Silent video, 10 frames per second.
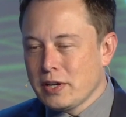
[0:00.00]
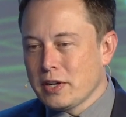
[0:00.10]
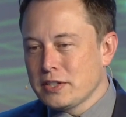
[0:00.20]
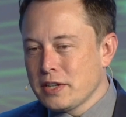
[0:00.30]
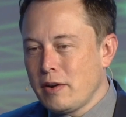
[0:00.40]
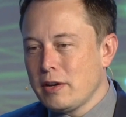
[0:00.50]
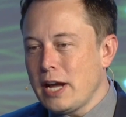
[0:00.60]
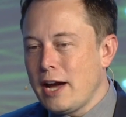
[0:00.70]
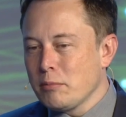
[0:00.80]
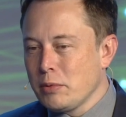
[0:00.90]
took its
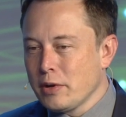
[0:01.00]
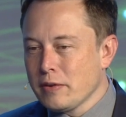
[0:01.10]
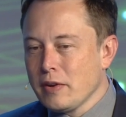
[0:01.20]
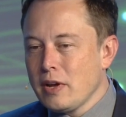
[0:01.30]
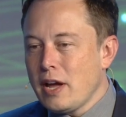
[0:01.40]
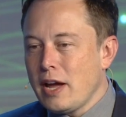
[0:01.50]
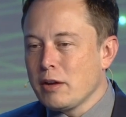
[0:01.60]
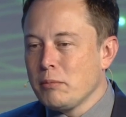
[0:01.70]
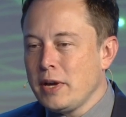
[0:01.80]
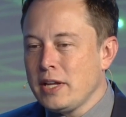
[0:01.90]
current output
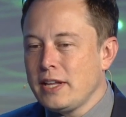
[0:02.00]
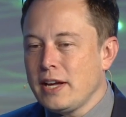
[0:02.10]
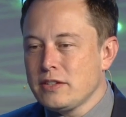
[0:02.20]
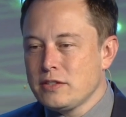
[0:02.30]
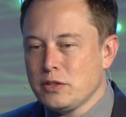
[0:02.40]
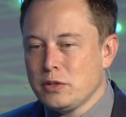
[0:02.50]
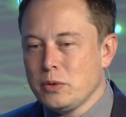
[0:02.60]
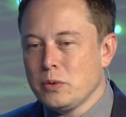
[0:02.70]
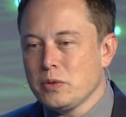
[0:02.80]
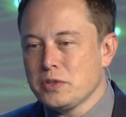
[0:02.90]
and compared that
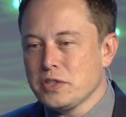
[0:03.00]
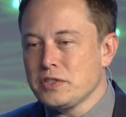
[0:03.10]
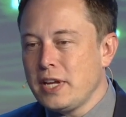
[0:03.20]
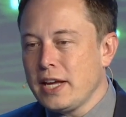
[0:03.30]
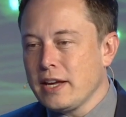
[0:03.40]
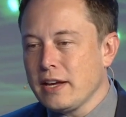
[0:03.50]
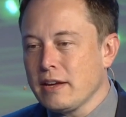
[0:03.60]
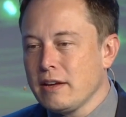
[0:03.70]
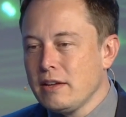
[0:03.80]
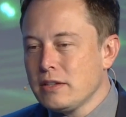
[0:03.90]
to just
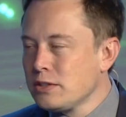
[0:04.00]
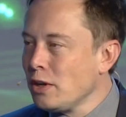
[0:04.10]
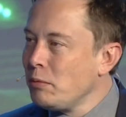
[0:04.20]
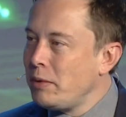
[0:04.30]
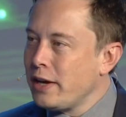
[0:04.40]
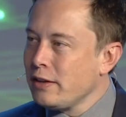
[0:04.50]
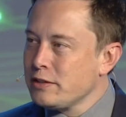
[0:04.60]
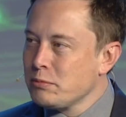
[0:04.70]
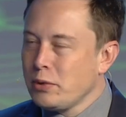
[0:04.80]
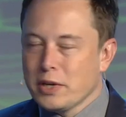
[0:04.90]
taking solar
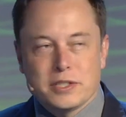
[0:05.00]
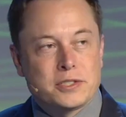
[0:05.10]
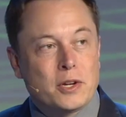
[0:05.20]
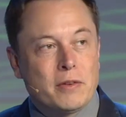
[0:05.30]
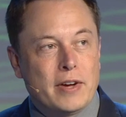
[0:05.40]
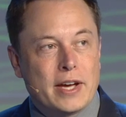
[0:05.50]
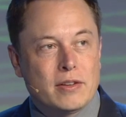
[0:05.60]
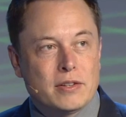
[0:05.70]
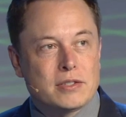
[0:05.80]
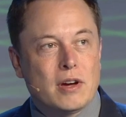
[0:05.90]
panels and putting solar
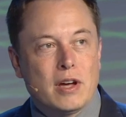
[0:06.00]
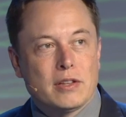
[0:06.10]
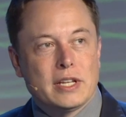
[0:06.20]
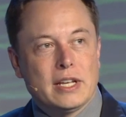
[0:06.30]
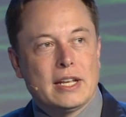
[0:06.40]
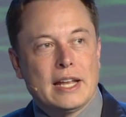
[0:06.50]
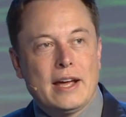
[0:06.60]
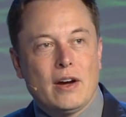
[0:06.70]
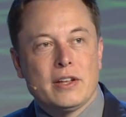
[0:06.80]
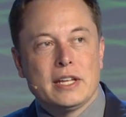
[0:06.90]
panels on
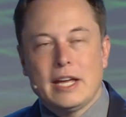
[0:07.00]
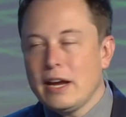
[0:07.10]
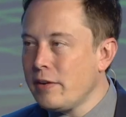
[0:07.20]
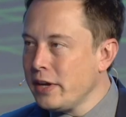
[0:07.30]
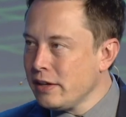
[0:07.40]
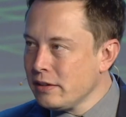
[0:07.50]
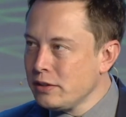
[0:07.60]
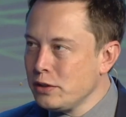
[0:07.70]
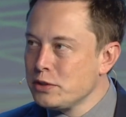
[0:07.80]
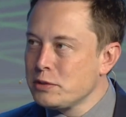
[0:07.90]
the area
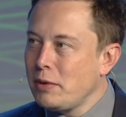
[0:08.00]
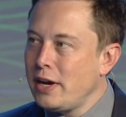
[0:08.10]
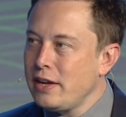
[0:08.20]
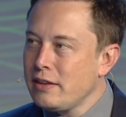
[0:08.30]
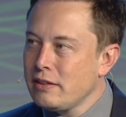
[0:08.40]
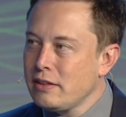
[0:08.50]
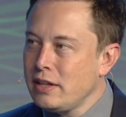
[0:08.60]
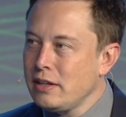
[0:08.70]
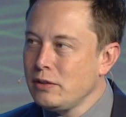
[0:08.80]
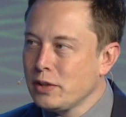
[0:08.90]
used by
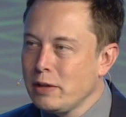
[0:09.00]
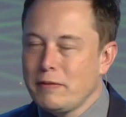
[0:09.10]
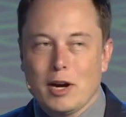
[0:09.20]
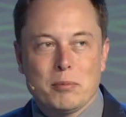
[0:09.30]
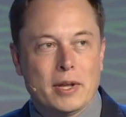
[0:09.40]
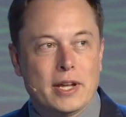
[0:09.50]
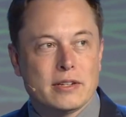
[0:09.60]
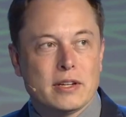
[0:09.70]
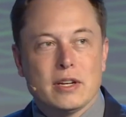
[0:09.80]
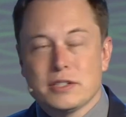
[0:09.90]
the nuclear power
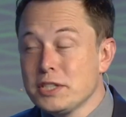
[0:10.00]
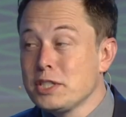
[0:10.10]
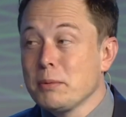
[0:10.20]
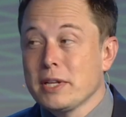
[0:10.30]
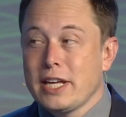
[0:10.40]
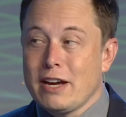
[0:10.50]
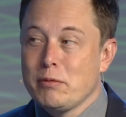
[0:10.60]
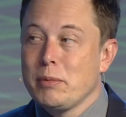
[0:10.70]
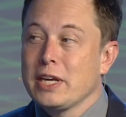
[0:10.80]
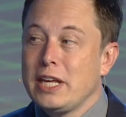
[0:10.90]
plant, because these typically
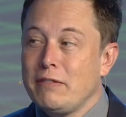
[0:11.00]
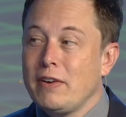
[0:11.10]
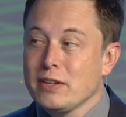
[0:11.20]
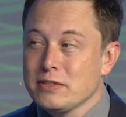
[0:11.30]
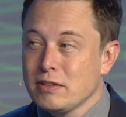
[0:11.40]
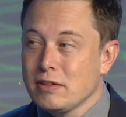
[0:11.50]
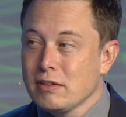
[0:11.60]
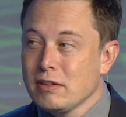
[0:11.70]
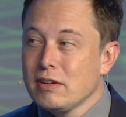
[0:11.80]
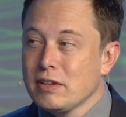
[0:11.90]
have a big keep-out
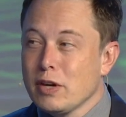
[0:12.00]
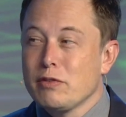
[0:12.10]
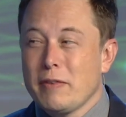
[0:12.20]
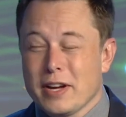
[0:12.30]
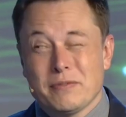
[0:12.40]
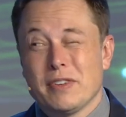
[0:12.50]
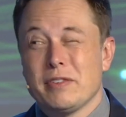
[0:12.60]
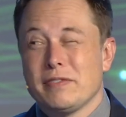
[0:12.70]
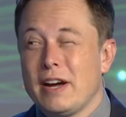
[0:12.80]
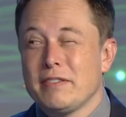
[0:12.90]
zone, you know, of about
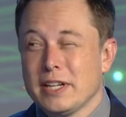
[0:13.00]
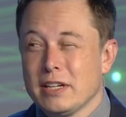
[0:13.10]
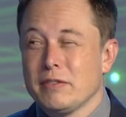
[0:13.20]
maybe 5